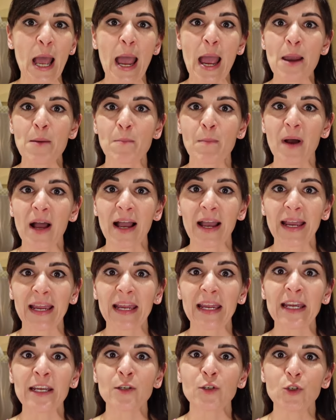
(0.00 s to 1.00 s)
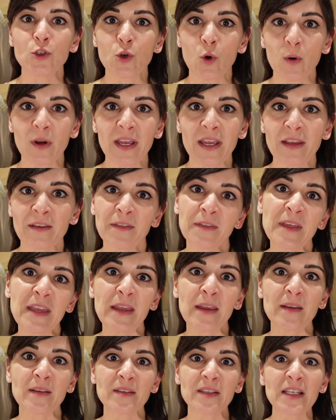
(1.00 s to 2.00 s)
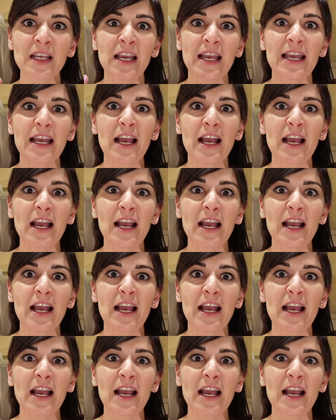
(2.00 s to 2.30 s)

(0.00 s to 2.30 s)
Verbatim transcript: And by enjoying things,